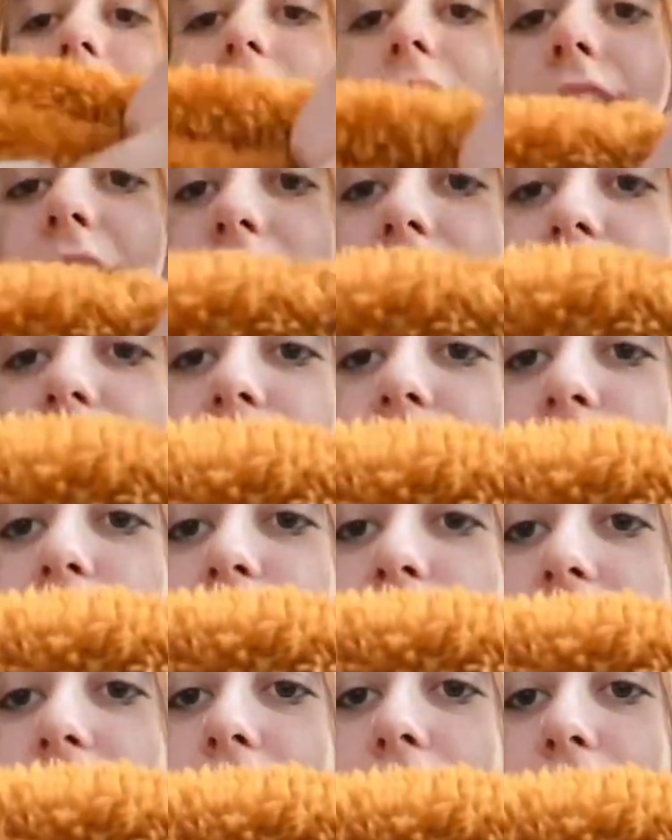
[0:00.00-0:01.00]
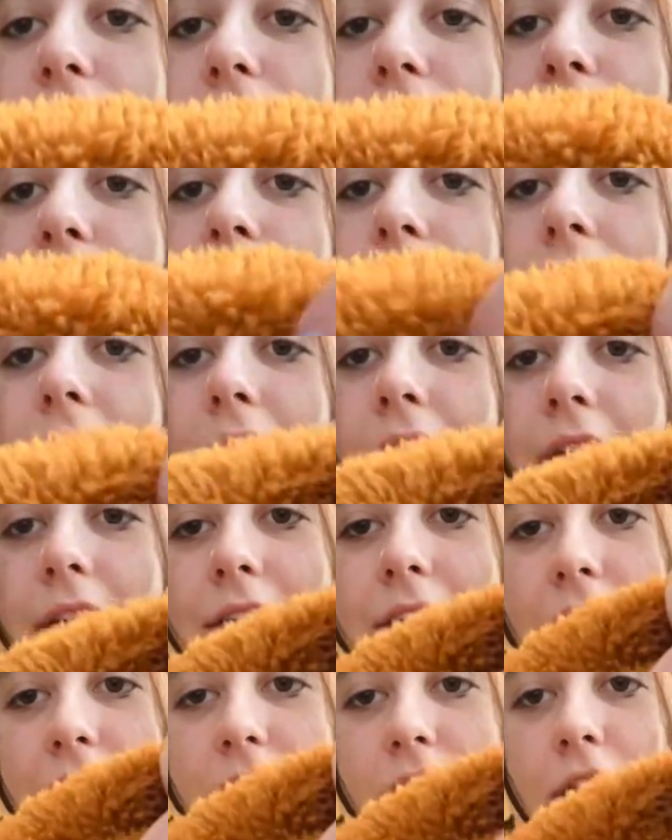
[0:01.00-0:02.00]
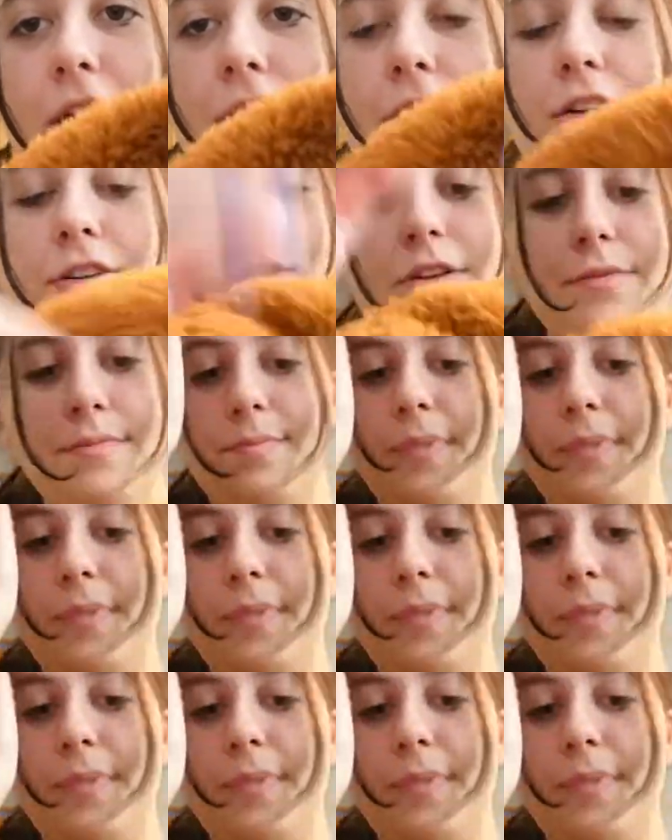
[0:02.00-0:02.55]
It's actually just J. Crew, size large.